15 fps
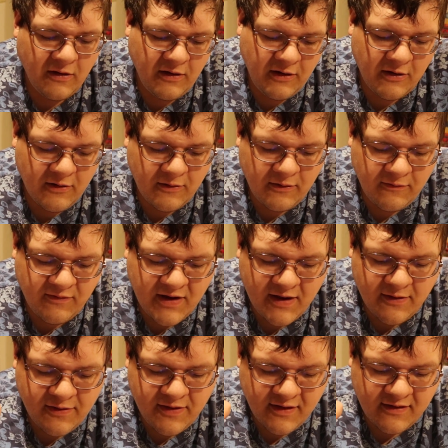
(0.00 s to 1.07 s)
You know, you've
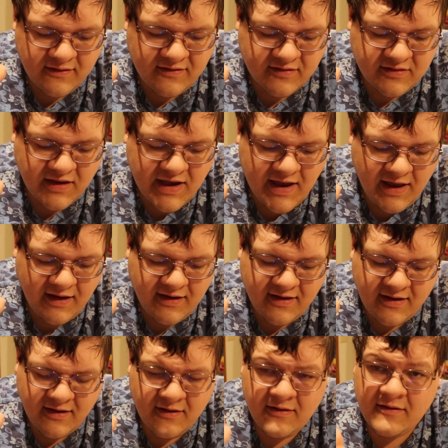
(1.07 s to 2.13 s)
got things like
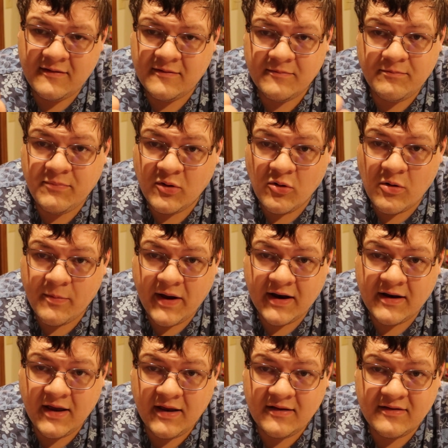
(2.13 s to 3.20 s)
Pure
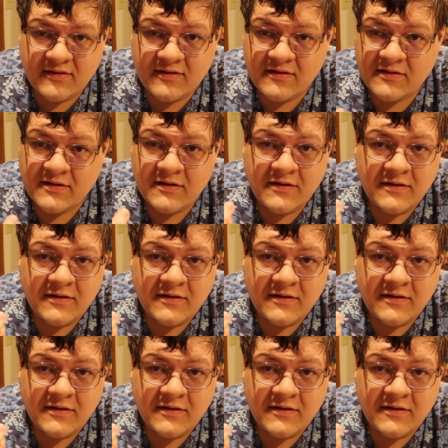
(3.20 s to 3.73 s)
Mech Knights.